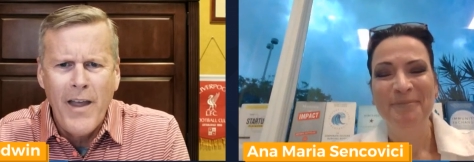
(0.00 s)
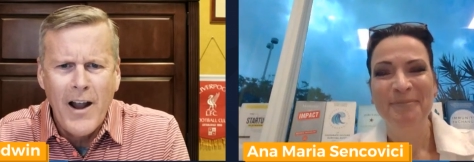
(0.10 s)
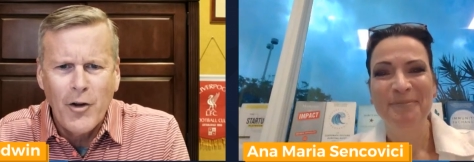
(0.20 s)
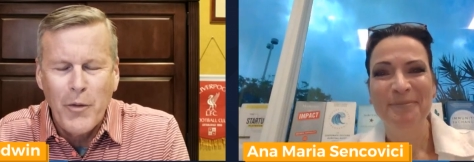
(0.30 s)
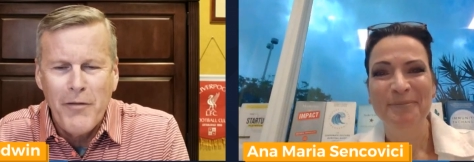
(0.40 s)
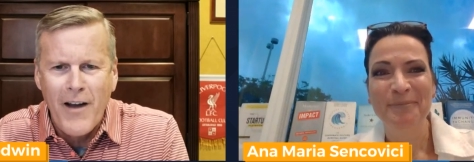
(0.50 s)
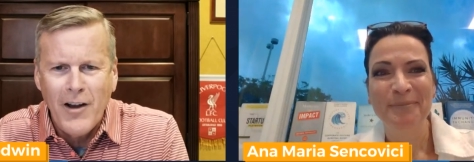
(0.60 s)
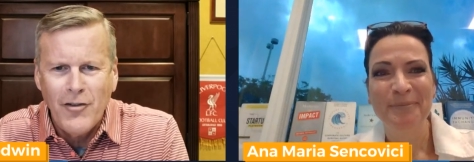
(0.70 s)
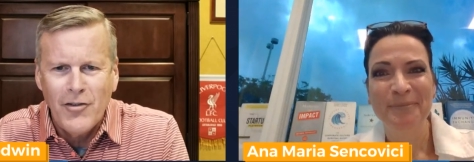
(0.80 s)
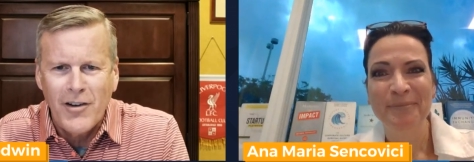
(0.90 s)
Speaker 1: the heck do we
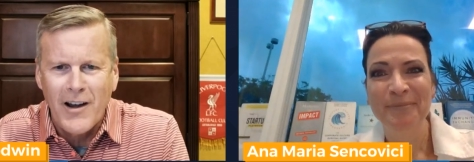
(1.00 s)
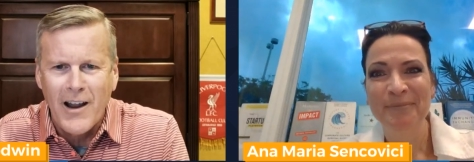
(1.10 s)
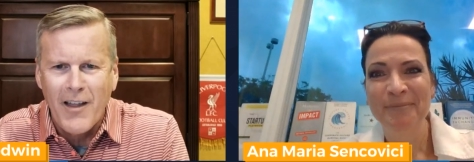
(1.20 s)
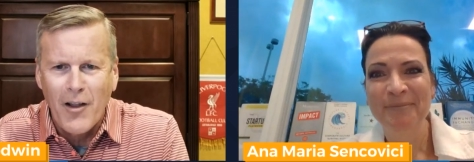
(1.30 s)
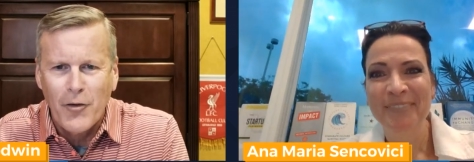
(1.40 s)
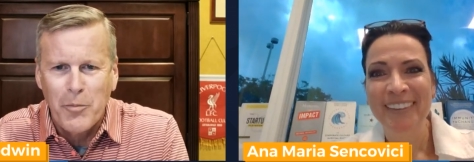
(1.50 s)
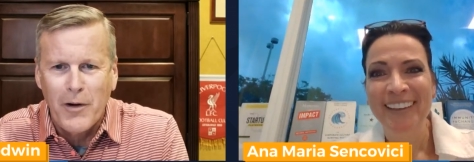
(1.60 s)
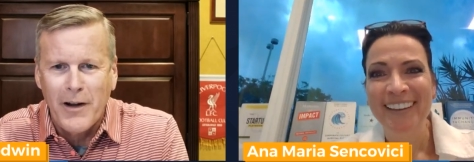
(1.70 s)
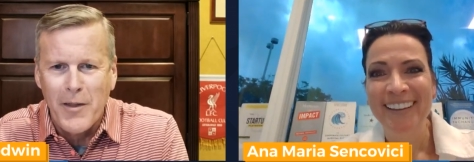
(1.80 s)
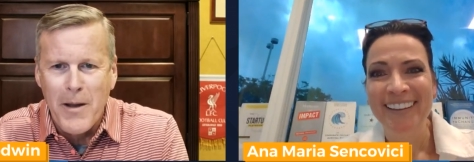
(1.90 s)
find you today? That looks
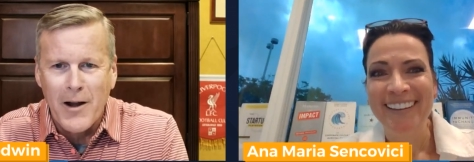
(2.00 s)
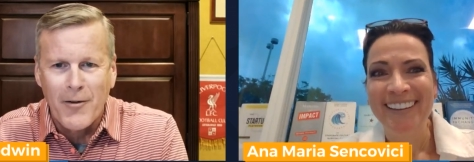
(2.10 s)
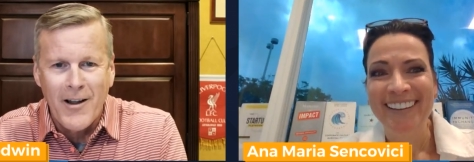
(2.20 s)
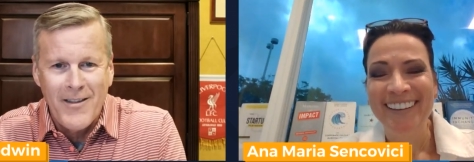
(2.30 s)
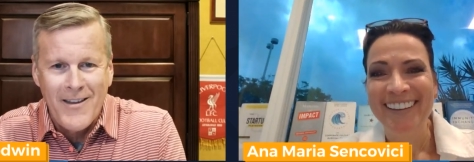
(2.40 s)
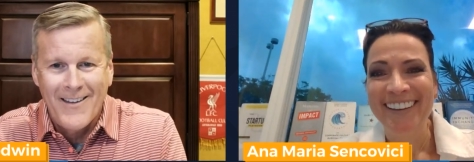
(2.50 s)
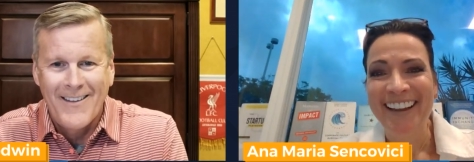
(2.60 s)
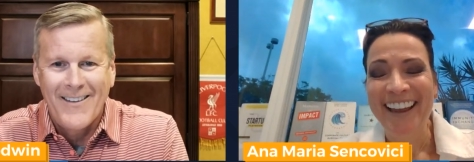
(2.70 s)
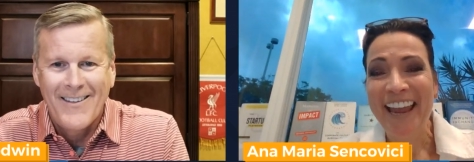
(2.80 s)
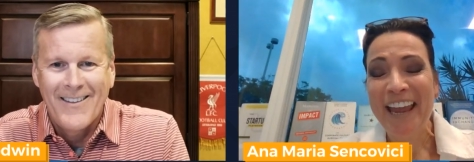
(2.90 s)
pretty in the background.
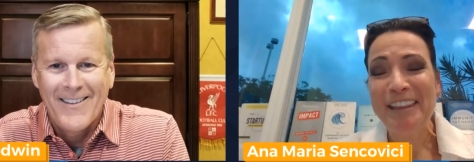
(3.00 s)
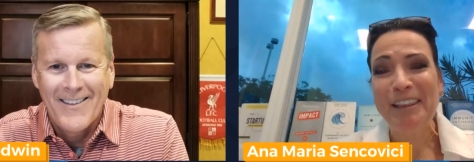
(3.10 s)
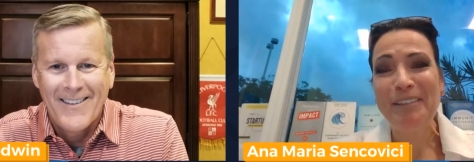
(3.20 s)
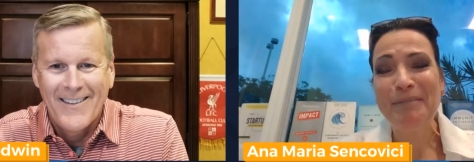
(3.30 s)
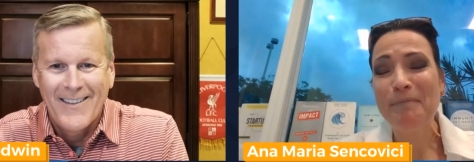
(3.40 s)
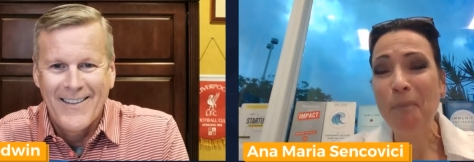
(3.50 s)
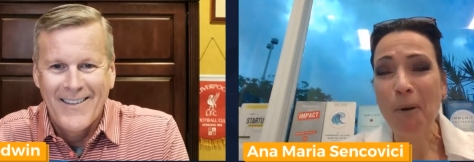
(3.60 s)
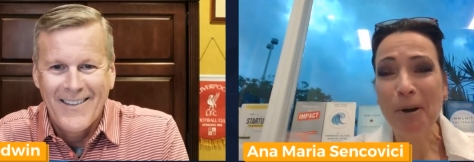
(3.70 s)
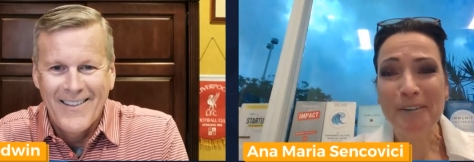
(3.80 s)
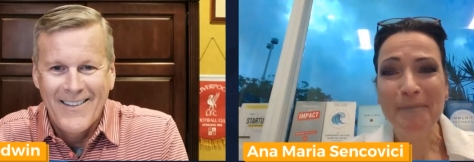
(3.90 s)
Speaker 2: In
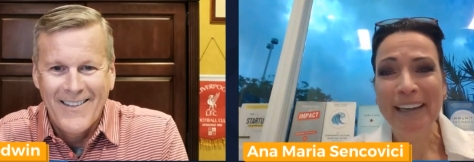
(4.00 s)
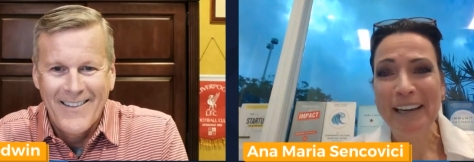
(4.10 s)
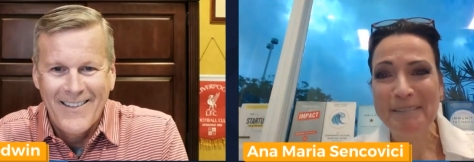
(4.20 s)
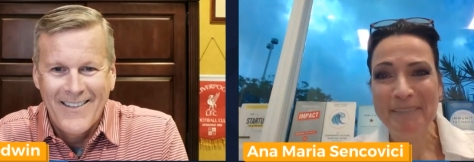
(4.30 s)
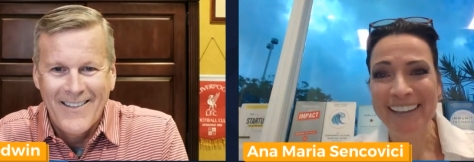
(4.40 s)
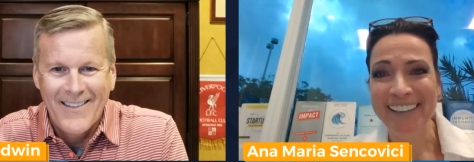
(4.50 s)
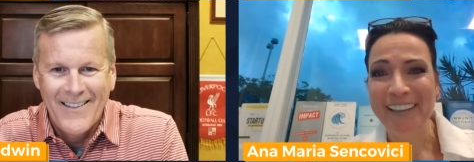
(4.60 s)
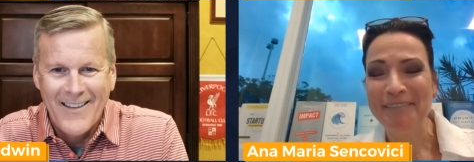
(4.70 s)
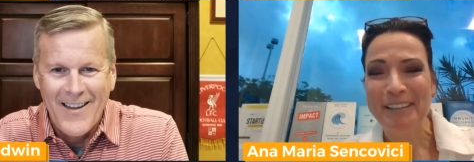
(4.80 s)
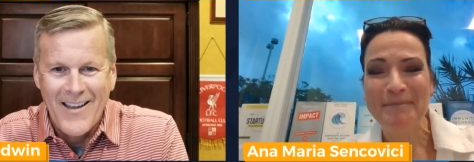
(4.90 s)
Port of Miami,
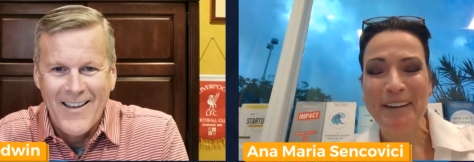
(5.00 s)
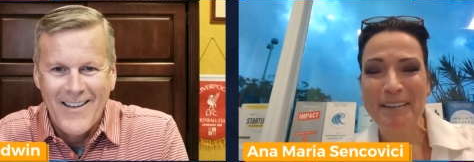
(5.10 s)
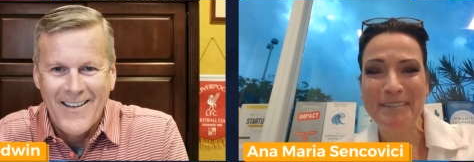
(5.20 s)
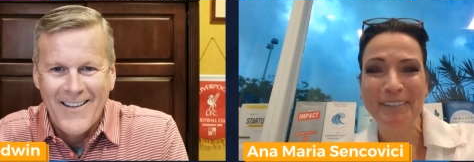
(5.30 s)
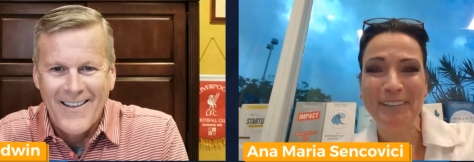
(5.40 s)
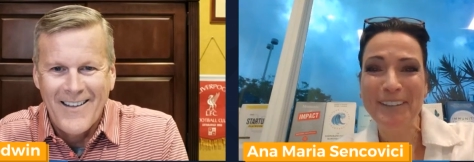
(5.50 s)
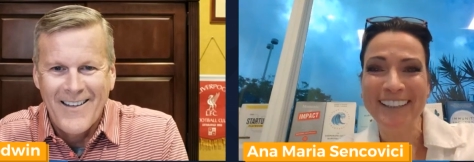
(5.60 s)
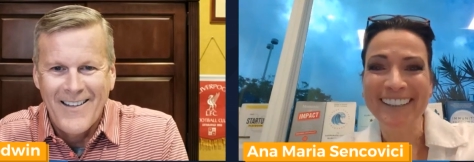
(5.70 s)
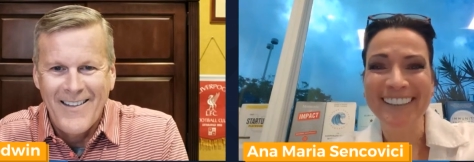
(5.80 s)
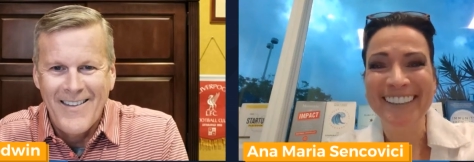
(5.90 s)
in lovely Miami,
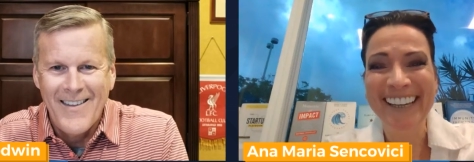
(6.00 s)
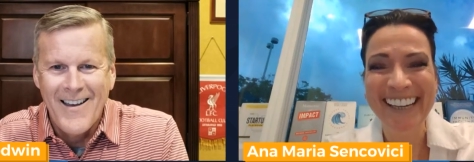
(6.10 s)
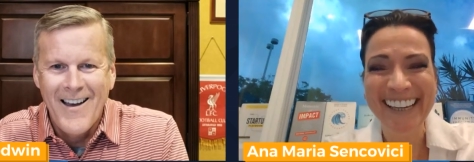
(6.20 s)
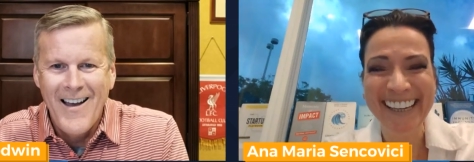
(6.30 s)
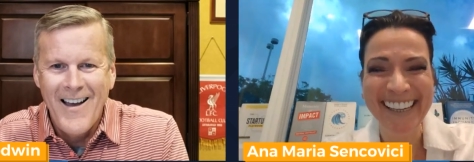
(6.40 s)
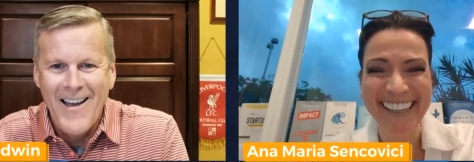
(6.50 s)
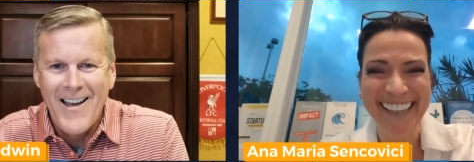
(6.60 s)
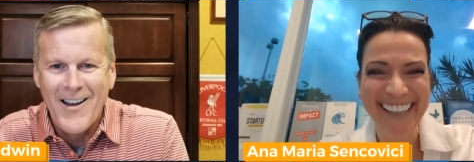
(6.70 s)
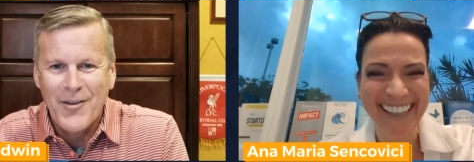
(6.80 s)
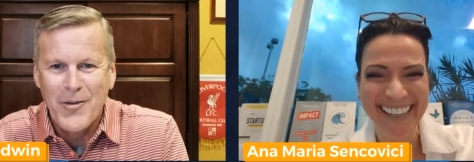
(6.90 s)
Florida.
Speaker 1: All
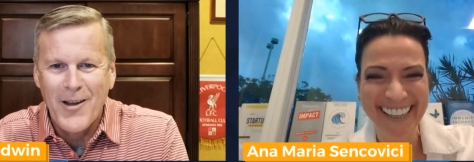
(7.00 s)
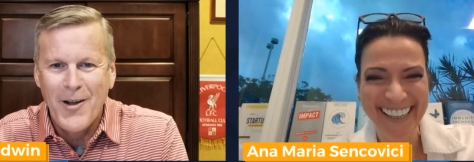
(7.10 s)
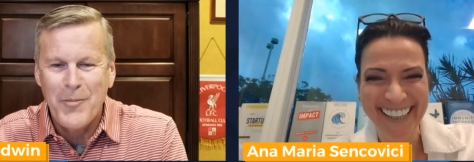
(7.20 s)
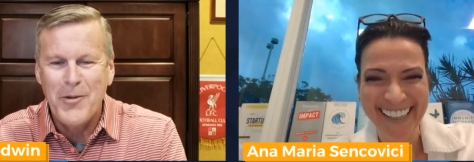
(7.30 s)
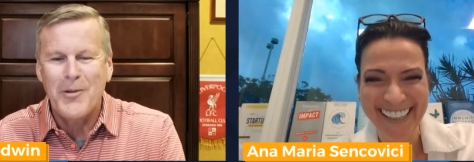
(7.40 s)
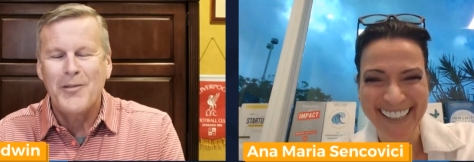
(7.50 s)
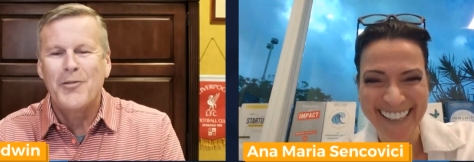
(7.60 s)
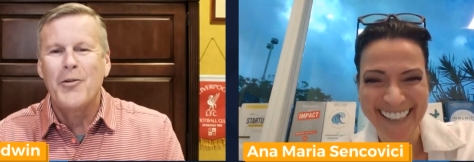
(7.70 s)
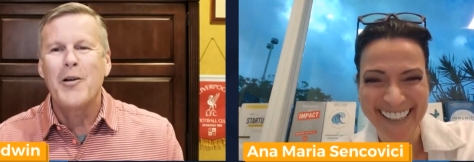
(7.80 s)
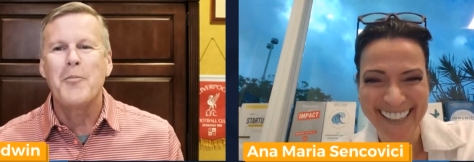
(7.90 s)
right. so I hope you
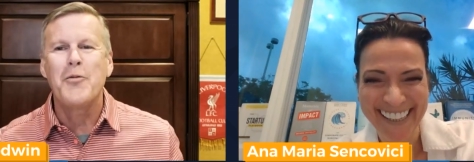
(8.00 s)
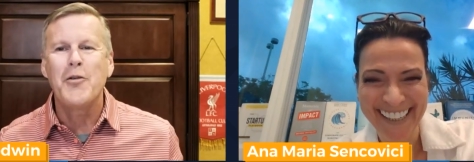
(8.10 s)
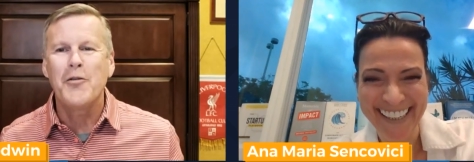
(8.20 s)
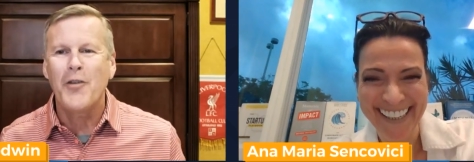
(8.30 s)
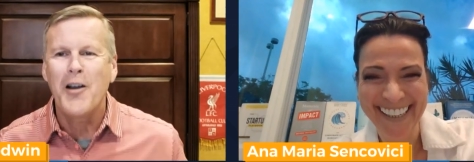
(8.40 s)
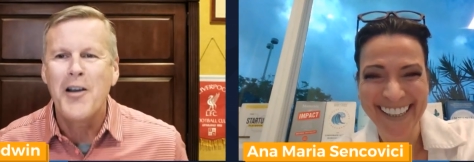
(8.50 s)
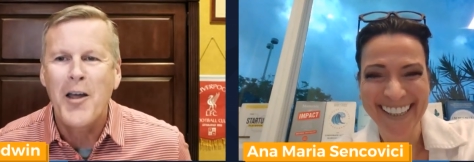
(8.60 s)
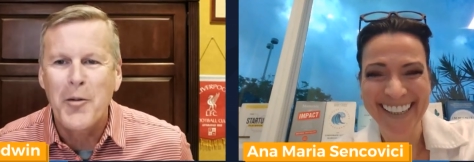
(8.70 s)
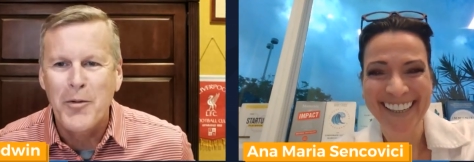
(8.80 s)
enjoy a beautiful, another